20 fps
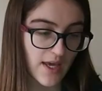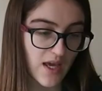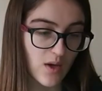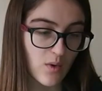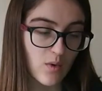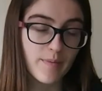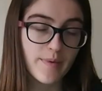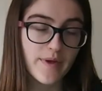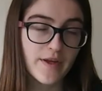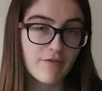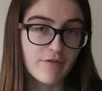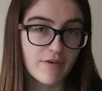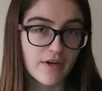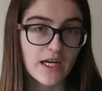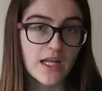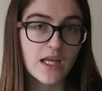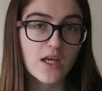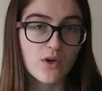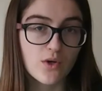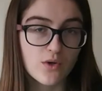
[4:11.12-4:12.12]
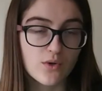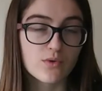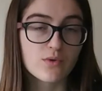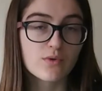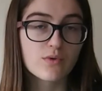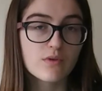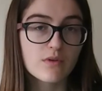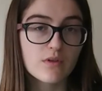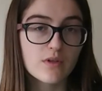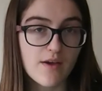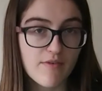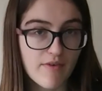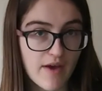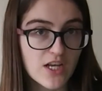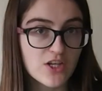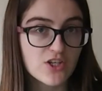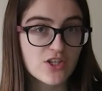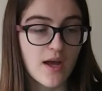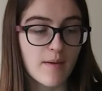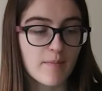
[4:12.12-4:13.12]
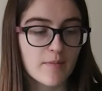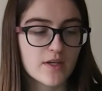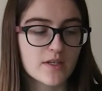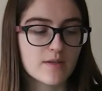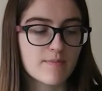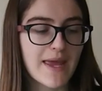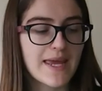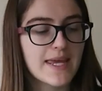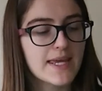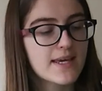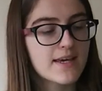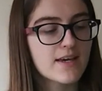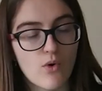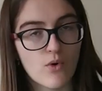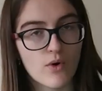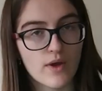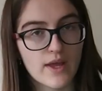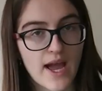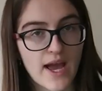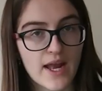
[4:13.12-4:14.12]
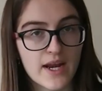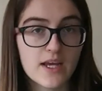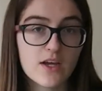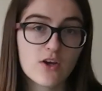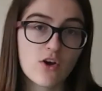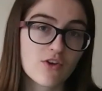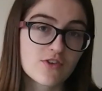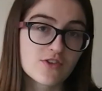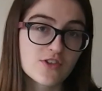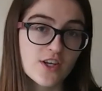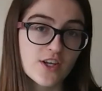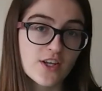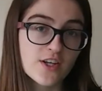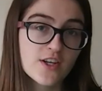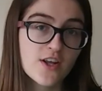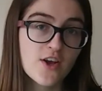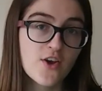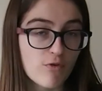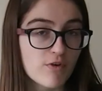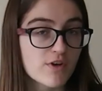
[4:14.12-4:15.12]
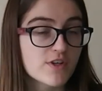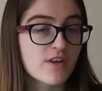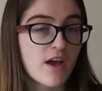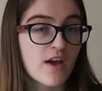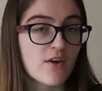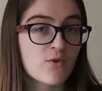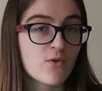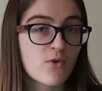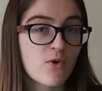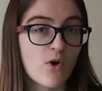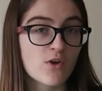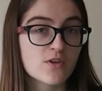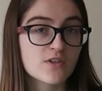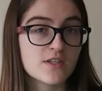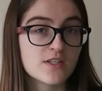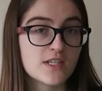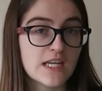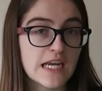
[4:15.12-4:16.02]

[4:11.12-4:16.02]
it would be really cool if H&M could make organic cotton or recycled cotton